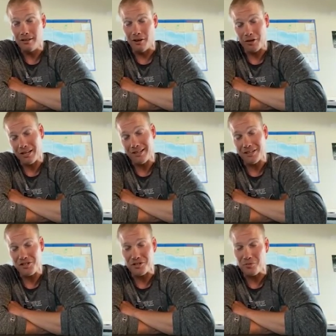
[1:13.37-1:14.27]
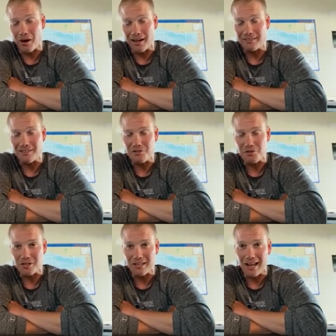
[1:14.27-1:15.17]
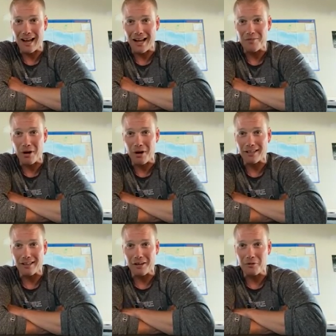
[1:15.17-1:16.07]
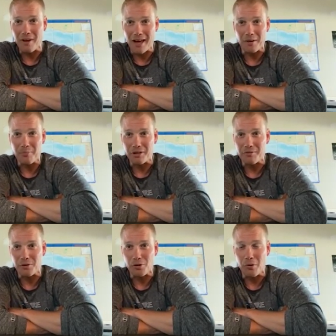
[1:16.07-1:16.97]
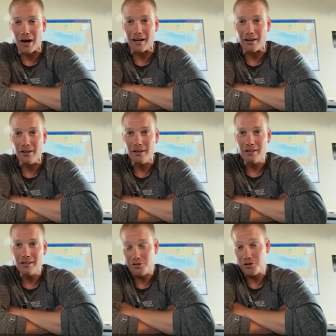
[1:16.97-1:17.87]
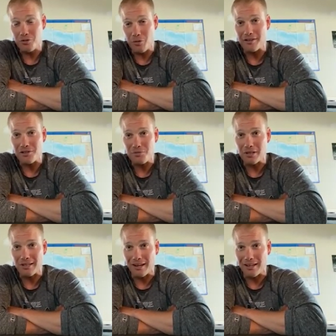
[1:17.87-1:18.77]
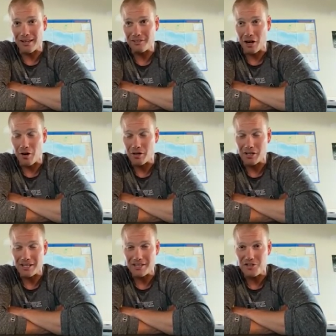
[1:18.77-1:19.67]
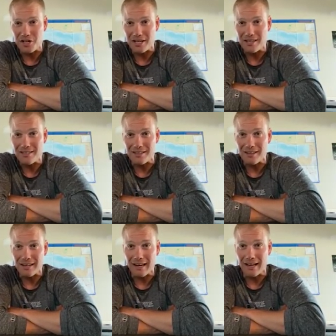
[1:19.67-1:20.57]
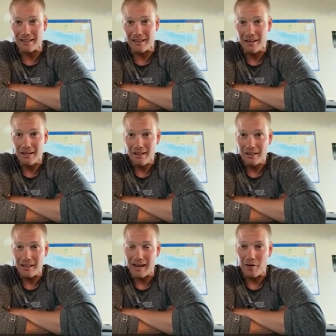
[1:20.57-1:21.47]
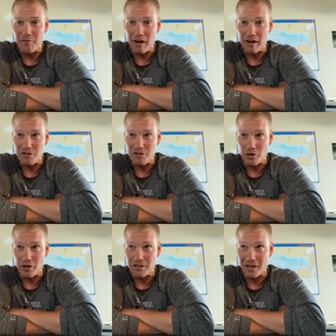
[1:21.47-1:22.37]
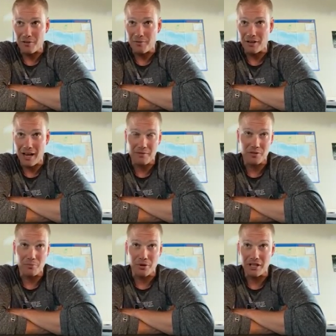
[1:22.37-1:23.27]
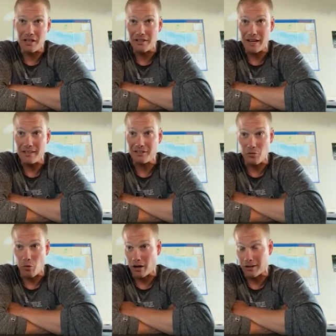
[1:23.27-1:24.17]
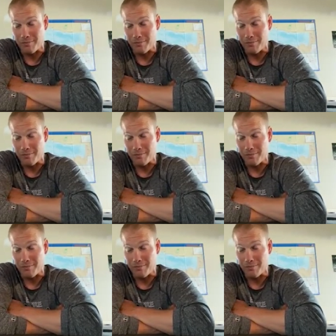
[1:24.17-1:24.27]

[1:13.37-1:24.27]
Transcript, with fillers: You know, the conditions wise, it's usually not hot and muggy like we've had up here for a while. Usually the weather's really nice, you know, hoodie and jeans, and you can kind of get out there and enjoy yourself and have some pretty good days to the water.